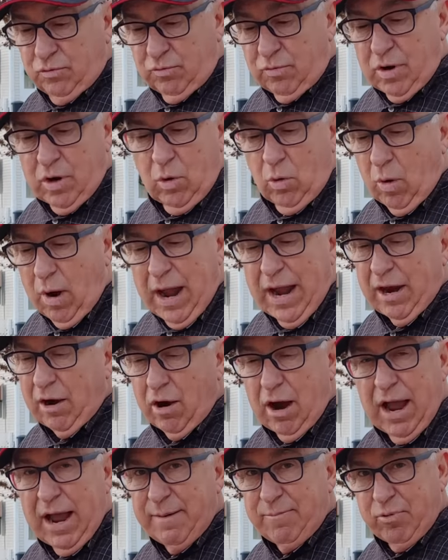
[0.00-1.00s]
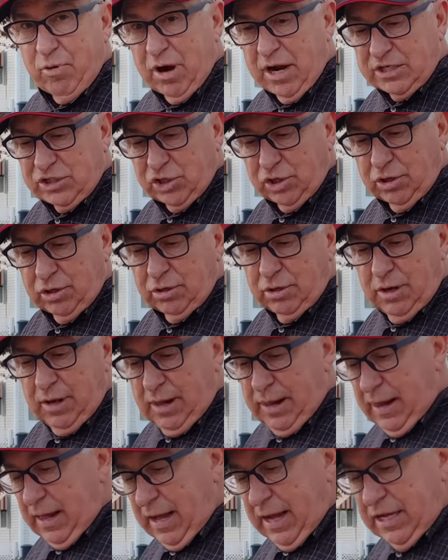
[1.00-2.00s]
require high pressure
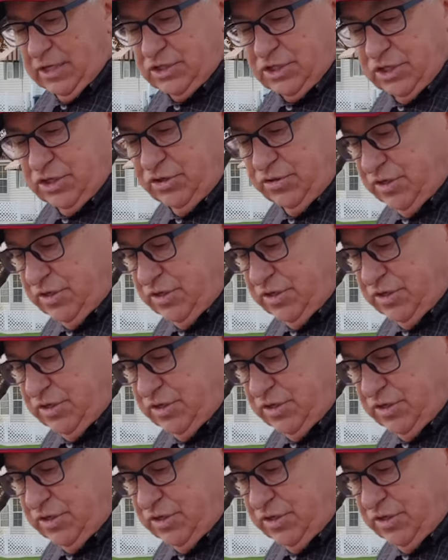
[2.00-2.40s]
uh, to do